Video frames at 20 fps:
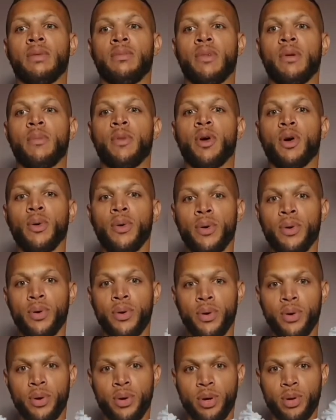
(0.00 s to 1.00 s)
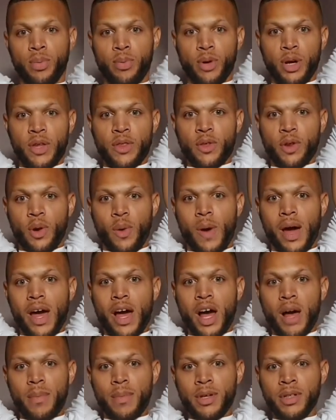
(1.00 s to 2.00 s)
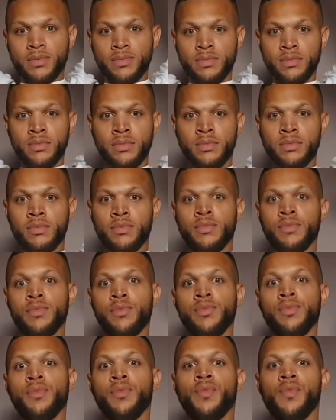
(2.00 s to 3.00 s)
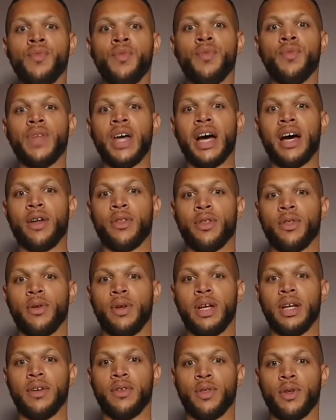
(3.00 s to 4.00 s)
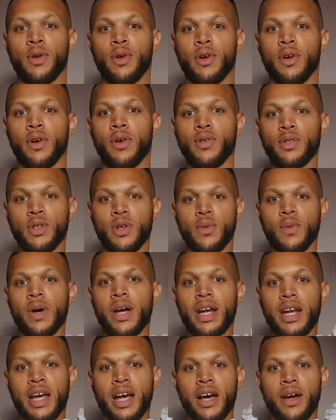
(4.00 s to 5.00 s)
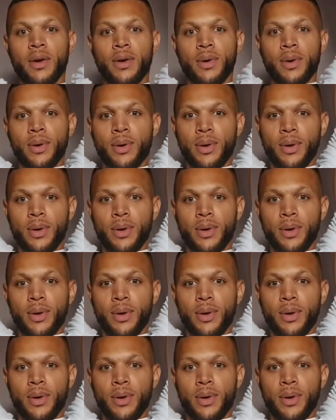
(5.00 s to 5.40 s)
Remember, breathe on the way up, out in through the nose on the way down.